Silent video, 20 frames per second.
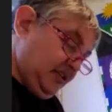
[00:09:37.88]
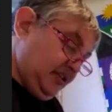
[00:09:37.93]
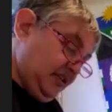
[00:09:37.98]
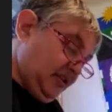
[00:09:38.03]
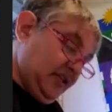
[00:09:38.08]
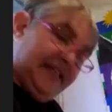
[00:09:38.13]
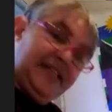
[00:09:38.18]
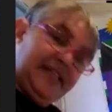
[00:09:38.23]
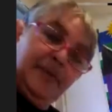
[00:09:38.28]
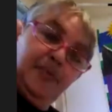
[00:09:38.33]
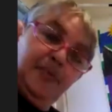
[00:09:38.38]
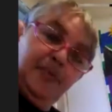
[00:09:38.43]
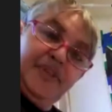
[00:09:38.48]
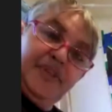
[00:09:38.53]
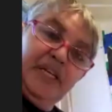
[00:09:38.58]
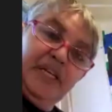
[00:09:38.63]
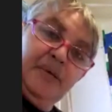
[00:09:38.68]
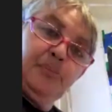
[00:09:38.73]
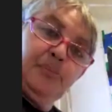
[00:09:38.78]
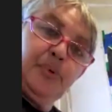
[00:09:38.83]
up with an
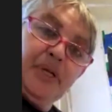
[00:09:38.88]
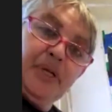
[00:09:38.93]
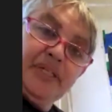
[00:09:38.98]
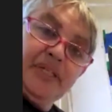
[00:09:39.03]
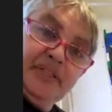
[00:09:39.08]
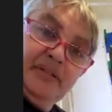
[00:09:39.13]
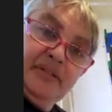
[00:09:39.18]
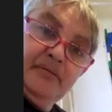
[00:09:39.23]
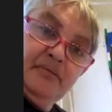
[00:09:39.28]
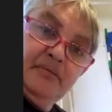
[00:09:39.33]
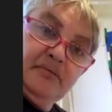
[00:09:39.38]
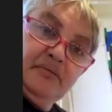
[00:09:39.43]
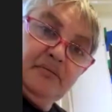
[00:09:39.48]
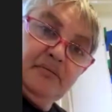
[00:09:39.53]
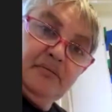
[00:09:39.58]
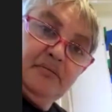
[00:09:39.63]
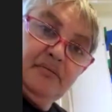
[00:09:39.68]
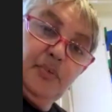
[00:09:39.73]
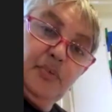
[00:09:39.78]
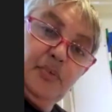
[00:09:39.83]
imprint,
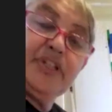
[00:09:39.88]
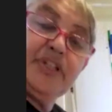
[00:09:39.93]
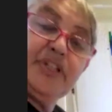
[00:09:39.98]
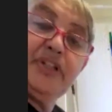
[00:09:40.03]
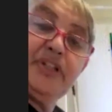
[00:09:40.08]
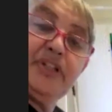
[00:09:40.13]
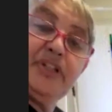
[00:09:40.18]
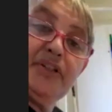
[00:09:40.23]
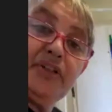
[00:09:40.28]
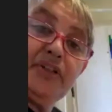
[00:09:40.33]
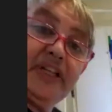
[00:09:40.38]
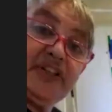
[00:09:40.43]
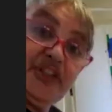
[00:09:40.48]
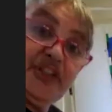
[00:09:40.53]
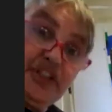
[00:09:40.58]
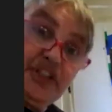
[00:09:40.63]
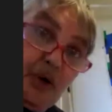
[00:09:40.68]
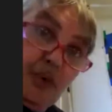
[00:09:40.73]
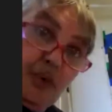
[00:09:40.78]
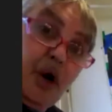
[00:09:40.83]
which can show
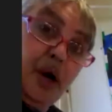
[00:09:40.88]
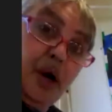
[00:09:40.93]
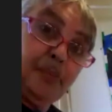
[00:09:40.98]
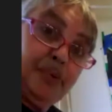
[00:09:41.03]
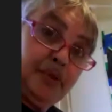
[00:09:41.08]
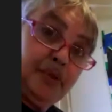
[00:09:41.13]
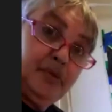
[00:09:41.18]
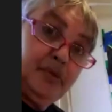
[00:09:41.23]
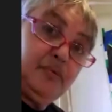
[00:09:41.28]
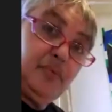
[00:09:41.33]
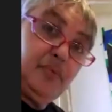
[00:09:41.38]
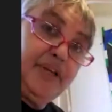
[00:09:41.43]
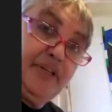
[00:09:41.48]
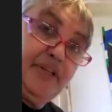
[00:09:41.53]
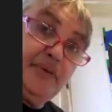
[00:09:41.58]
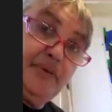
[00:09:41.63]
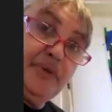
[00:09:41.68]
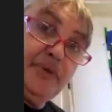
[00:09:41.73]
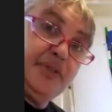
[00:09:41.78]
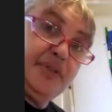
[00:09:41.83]
up when you
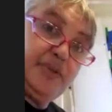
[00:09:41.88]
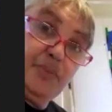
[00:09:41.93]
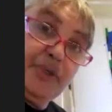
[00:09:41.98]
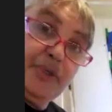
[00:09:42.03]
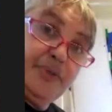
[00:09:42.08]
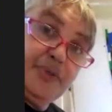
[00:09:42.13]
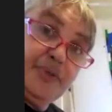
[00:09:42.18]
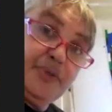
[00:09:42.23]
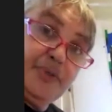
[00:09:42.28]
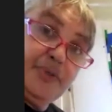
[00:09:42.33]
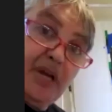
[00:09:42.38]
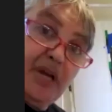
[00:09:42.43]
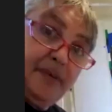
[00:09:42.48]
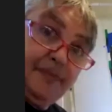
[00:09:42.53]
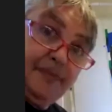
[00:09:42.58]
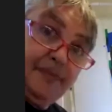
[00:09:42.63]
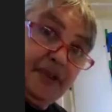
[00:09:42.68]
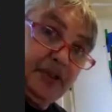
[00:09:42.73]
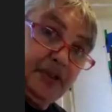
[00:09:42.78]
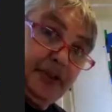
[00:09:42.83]
shine up the glue,